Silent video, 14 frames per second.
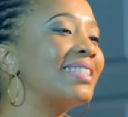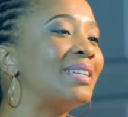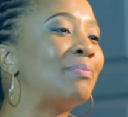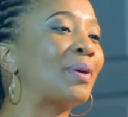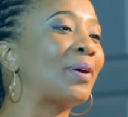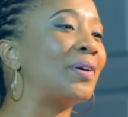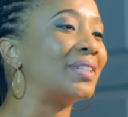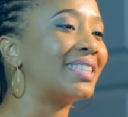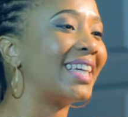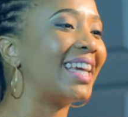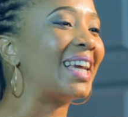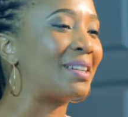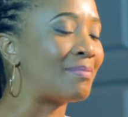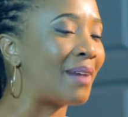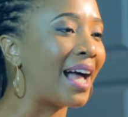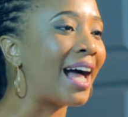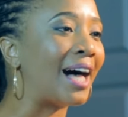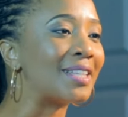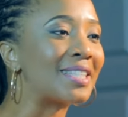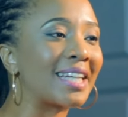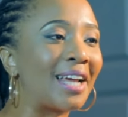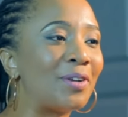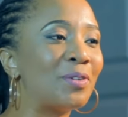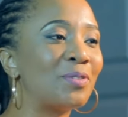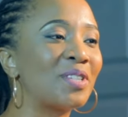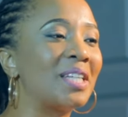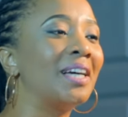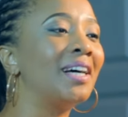sleeping all day in my house. And I
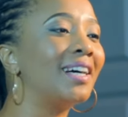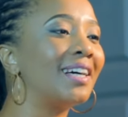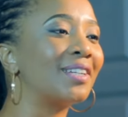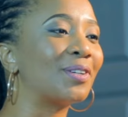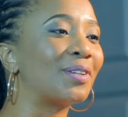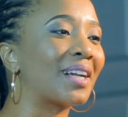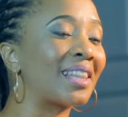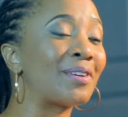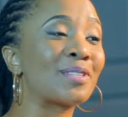knew if she heard what